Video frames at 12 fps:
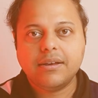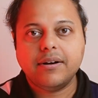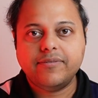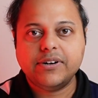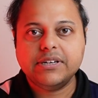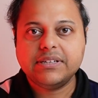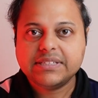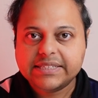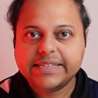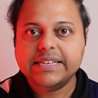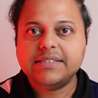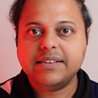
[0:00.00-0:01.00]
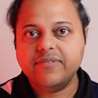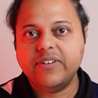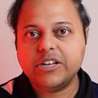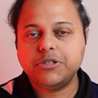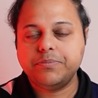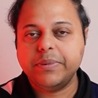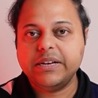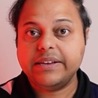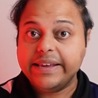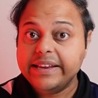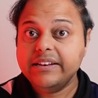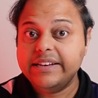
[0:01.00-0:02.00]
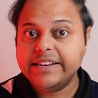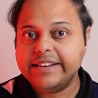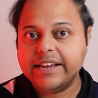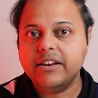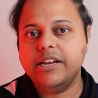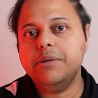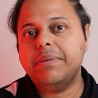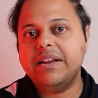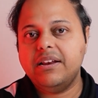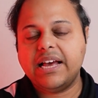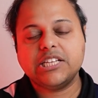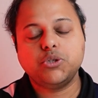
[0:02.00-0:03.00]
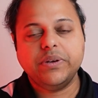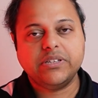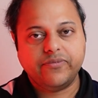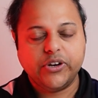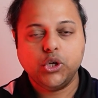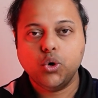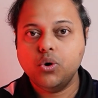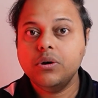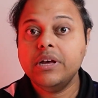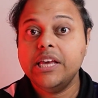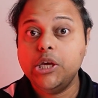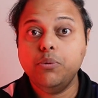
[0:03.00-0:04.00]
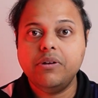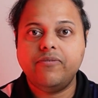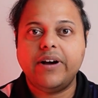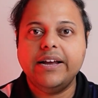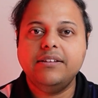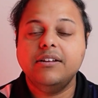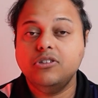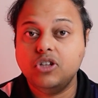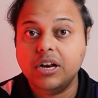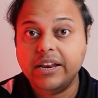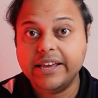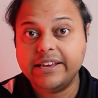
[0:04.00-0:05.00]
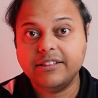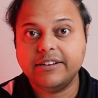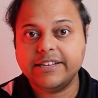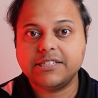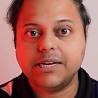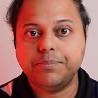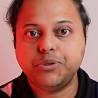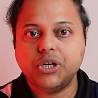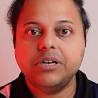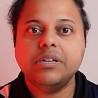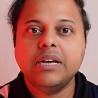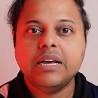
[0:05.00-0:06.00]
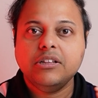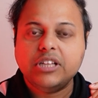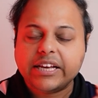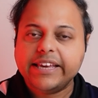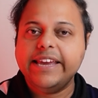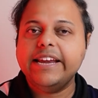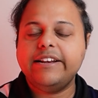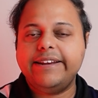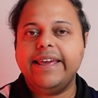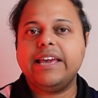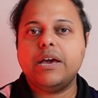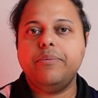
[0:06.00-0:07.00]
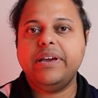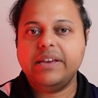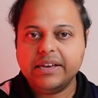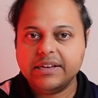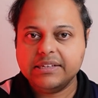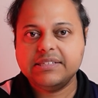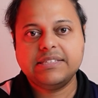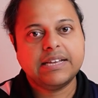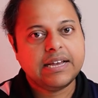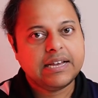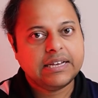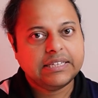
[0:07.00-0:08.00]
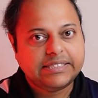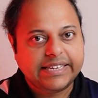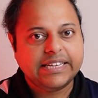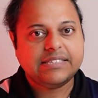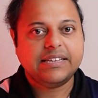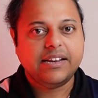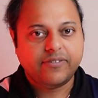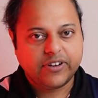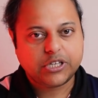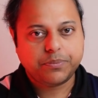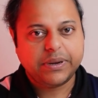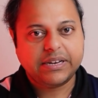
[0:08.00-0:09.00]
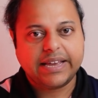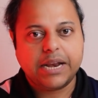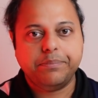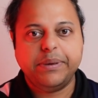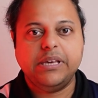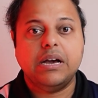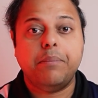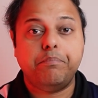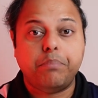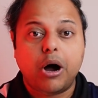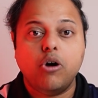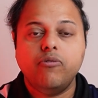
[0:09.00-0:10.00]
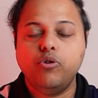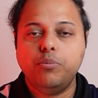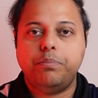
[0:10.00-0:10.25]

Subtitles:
covered CEAS investment in detail in my last week's video. You will find the link in the description. The key takeaway is CEAS investment can be a powerful